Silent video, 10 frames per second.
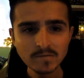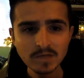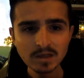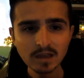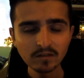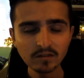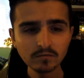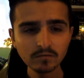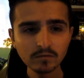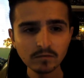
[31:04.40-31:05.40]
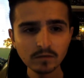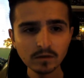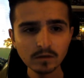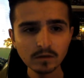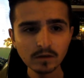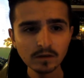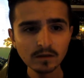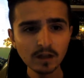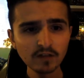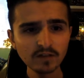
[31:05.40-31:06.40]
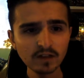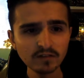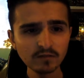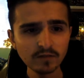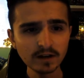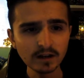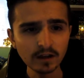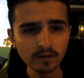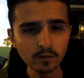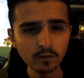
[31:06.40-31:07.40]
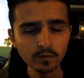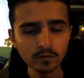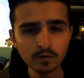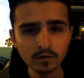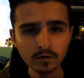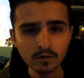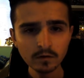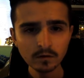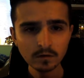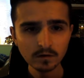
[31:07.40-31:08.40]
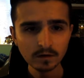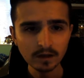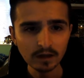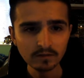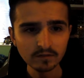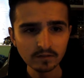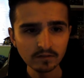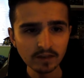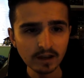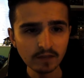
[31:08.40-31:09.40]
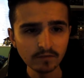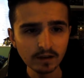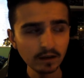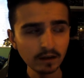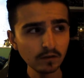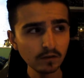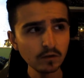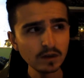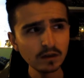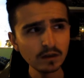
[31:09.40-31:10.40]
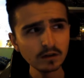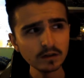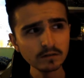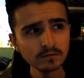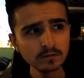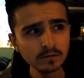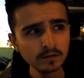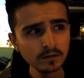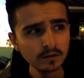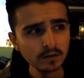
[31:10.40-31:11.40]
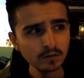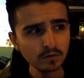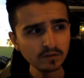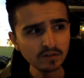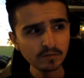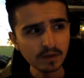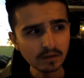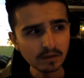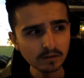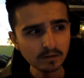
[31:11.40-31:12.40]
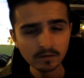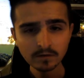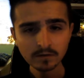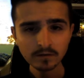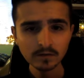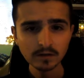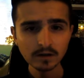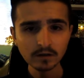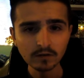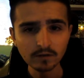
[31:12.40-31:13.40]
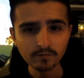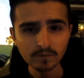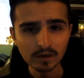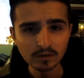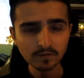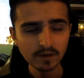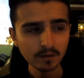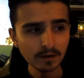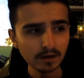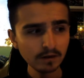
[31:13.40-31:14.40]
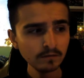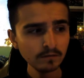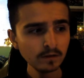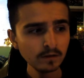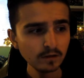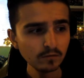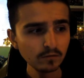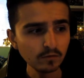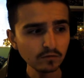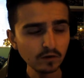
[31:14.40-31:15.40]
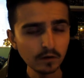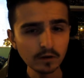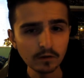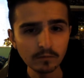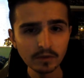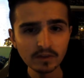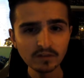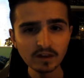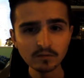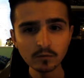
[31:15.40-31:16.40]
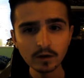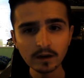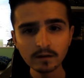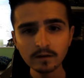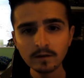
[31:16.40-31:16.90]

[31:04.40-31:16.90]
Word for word: no, I just, last year I was just really like thoughtful. Like just sitting there thinking like, New Year, okay. What does this mean? You know, trying to actually think about it. What's going on? But this year it's more like,